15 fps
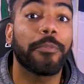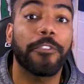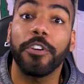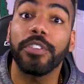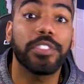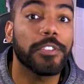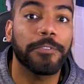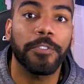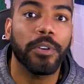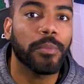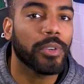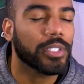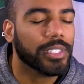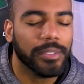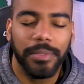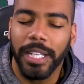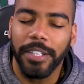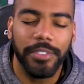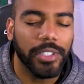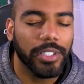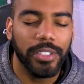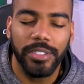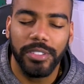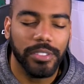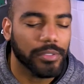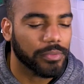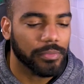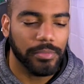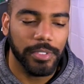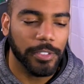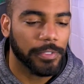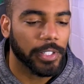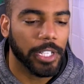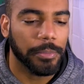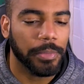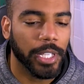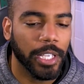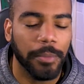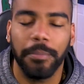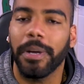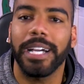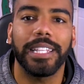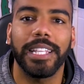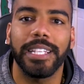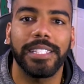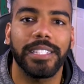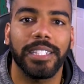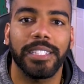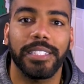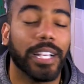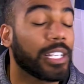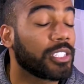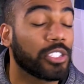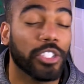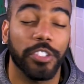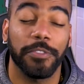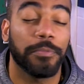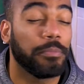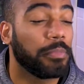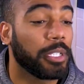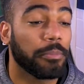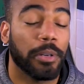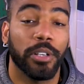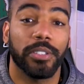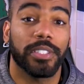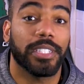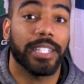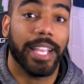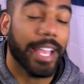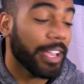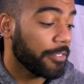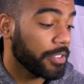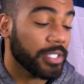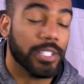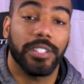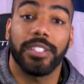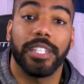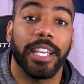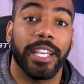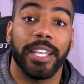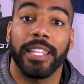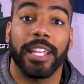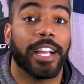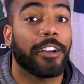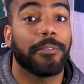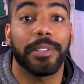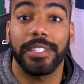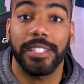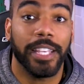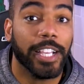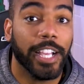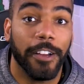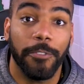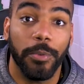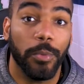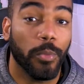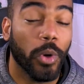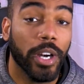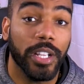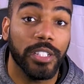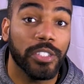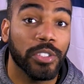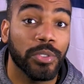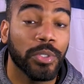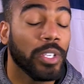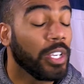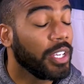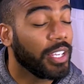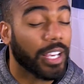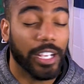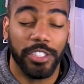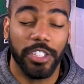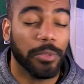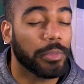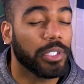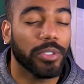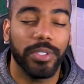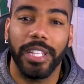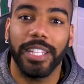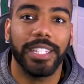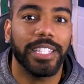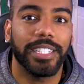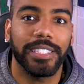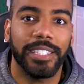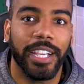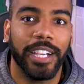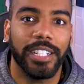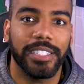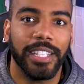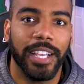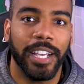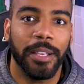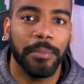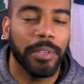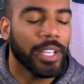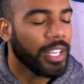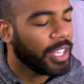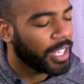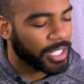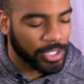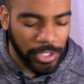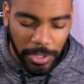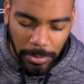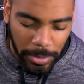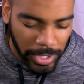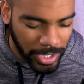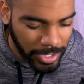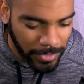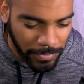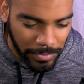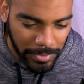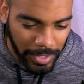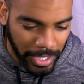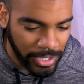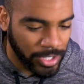first and foremost, I'm not even going to deflect blame, my laziness. I should have been posting every single day, like I've been saying I've been wanting to. I should have been doing that the entire time. I shouldn't